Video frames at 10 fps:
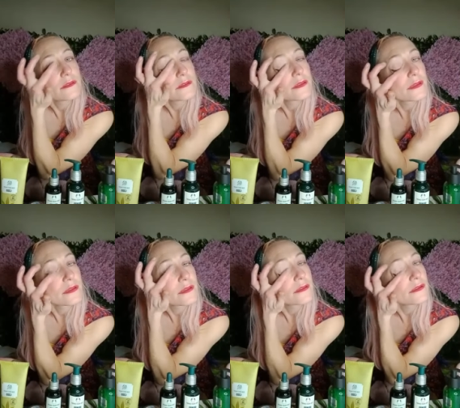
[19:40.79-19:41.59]
other
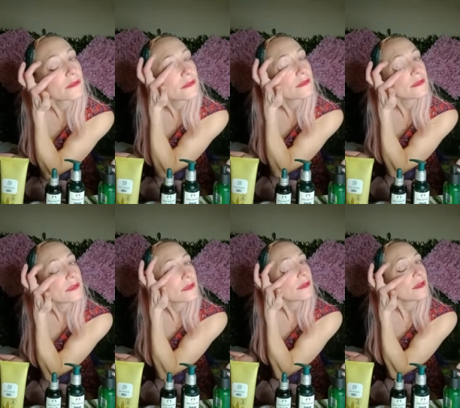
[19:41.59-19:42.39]
side,
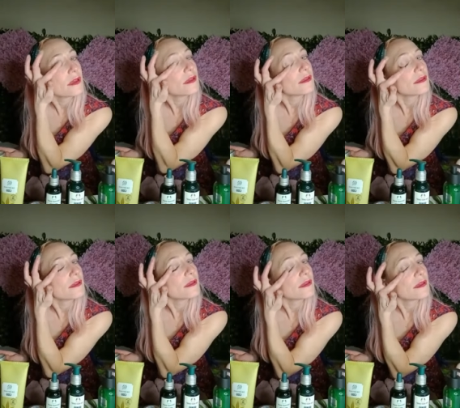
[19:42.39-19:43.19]
and
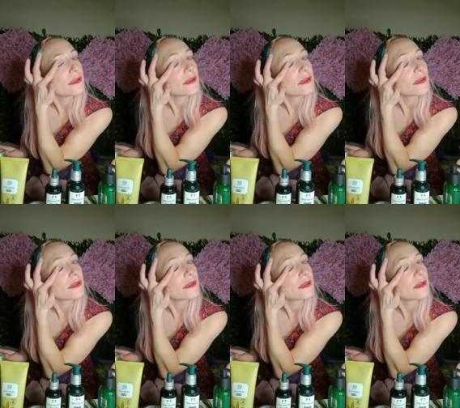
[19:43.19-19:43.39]
I will